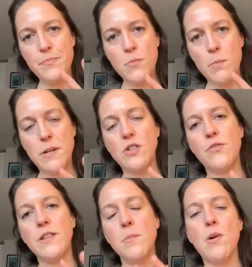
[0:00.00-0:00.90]
more budget
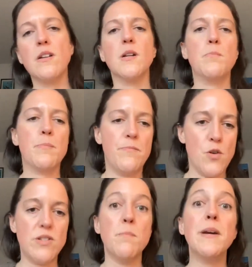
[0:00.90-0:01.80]
friendly product
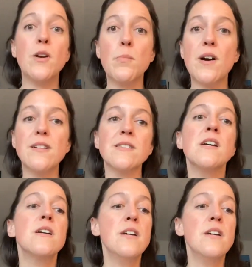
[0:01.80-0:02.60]
versus a bigger product.